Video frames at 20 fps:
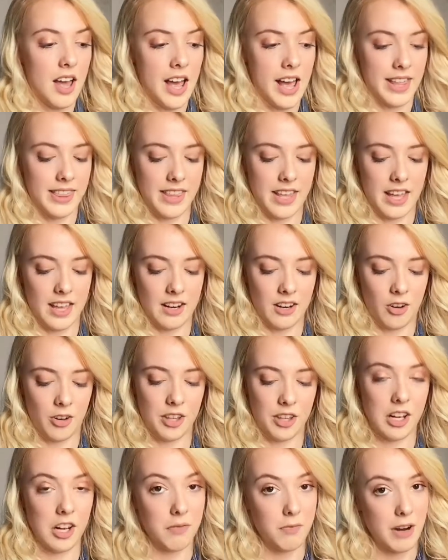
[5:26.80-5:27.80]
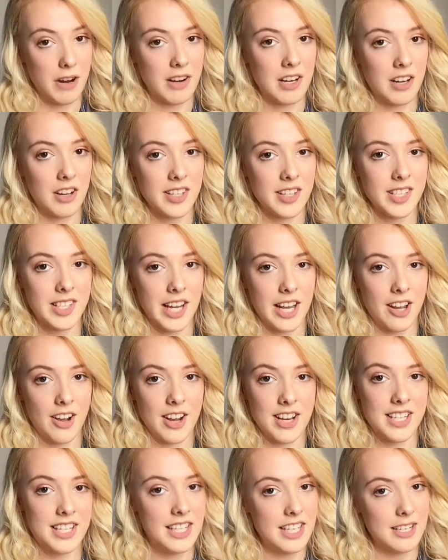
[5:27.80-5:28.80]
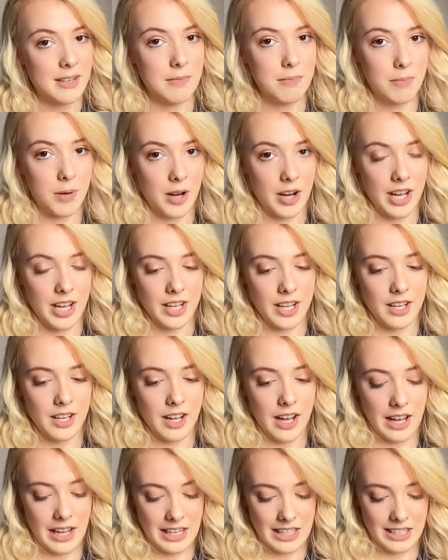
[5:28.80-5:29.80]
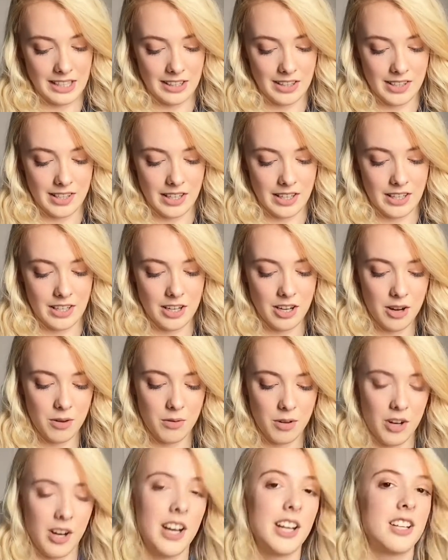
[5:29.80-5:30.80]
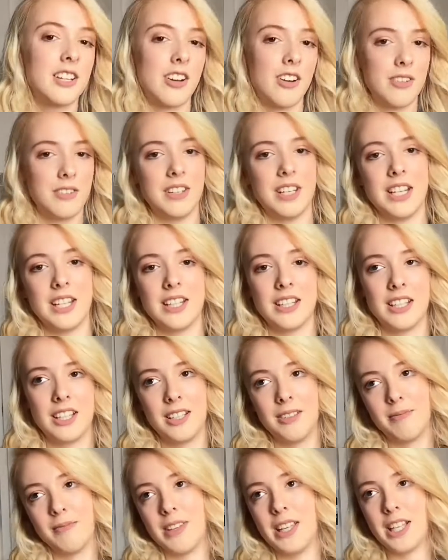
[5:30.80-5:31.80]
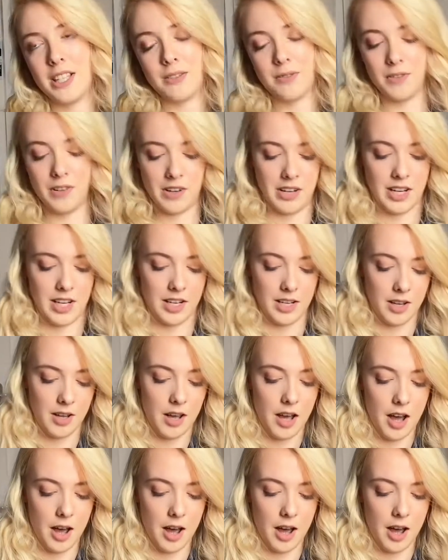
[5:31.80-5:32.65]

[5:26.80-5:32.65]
And then on the very last day, I didn't buy it, and I was like, you know what, I don't need it, it's fine.